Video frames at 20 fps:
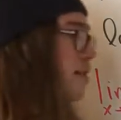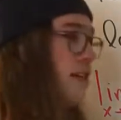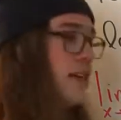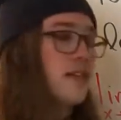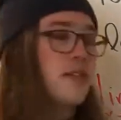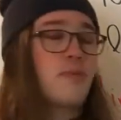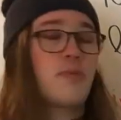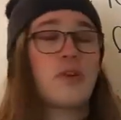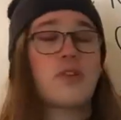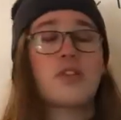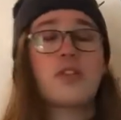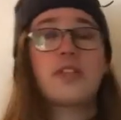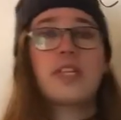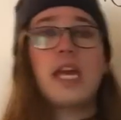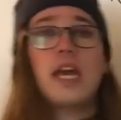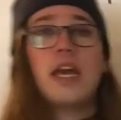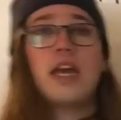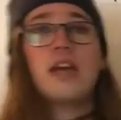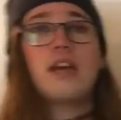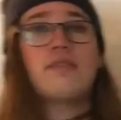as x approaches
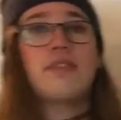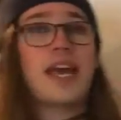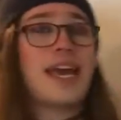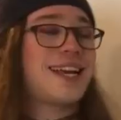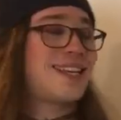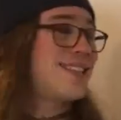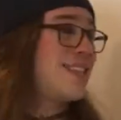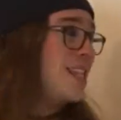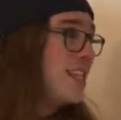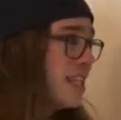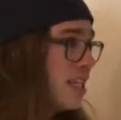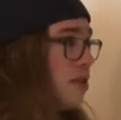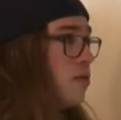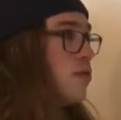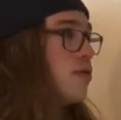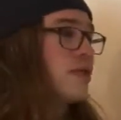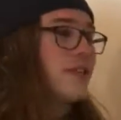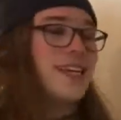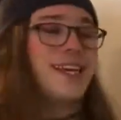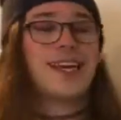a of x
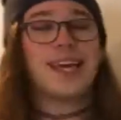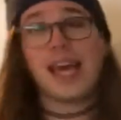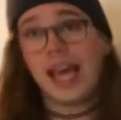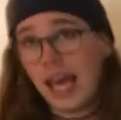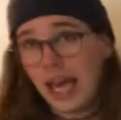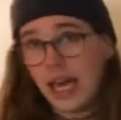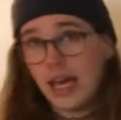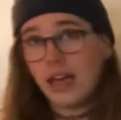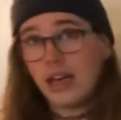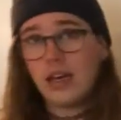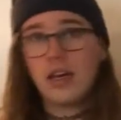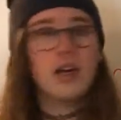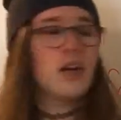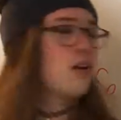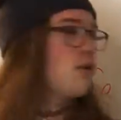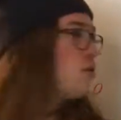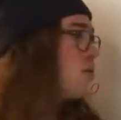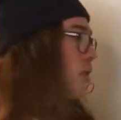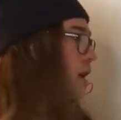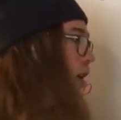equals a,
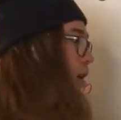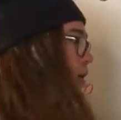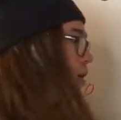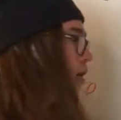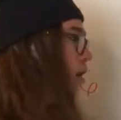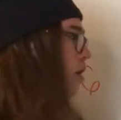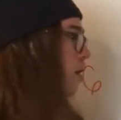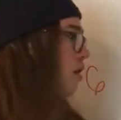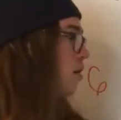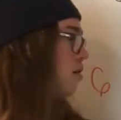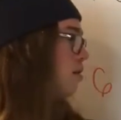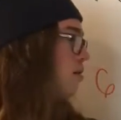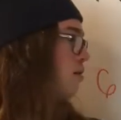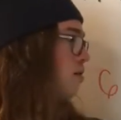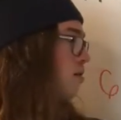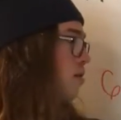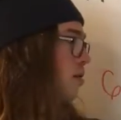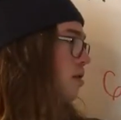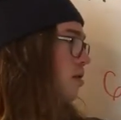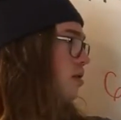well,
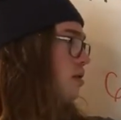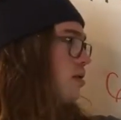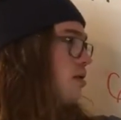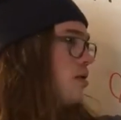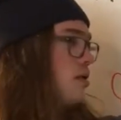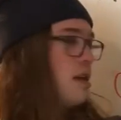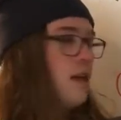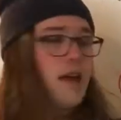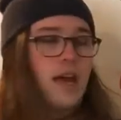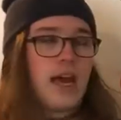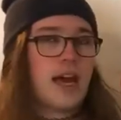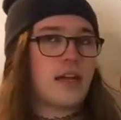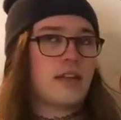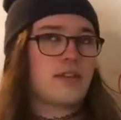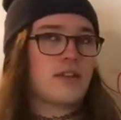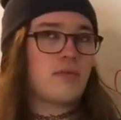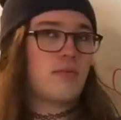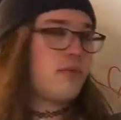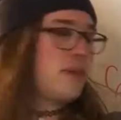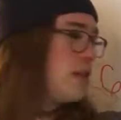
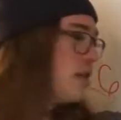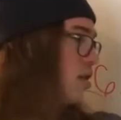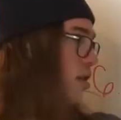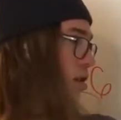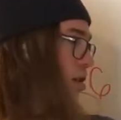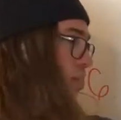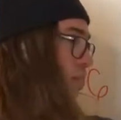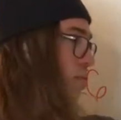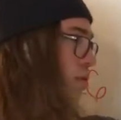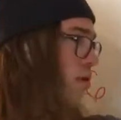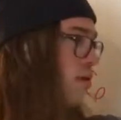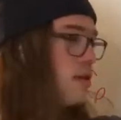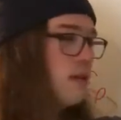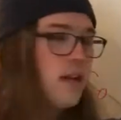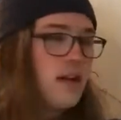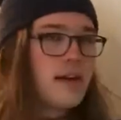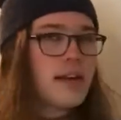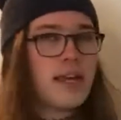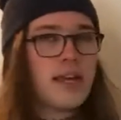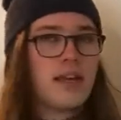x, we can just
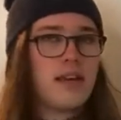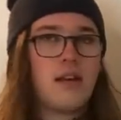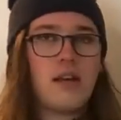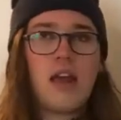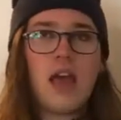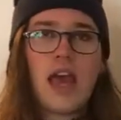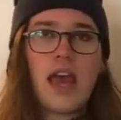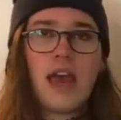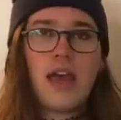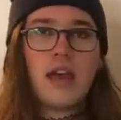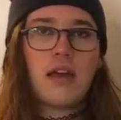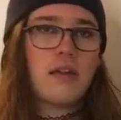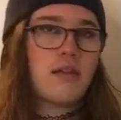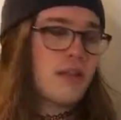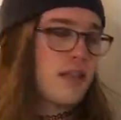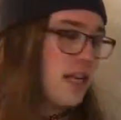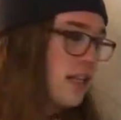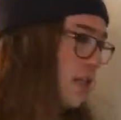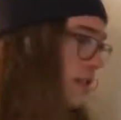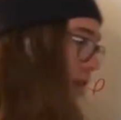plug in a.
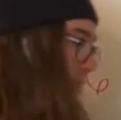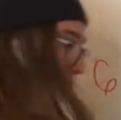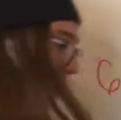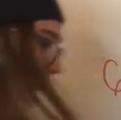That's the